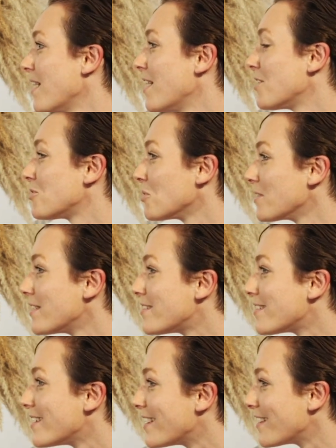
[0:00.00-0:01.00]
So
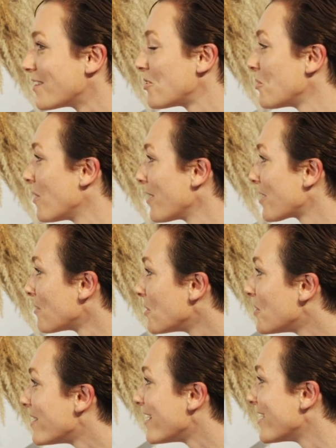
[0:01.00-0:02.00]
listening to our
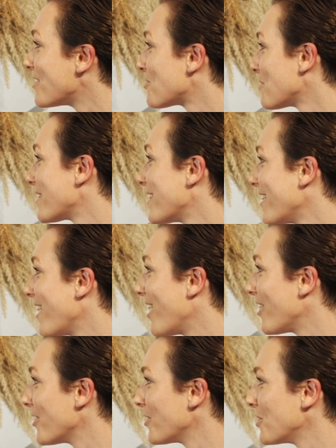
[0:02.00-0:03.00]
community is really
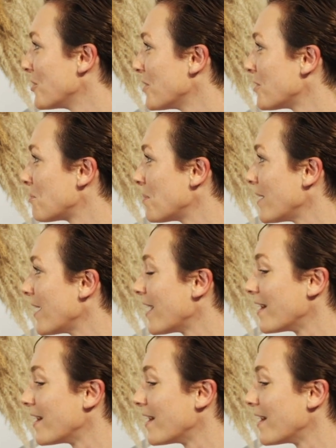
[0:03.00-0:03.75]
our USP.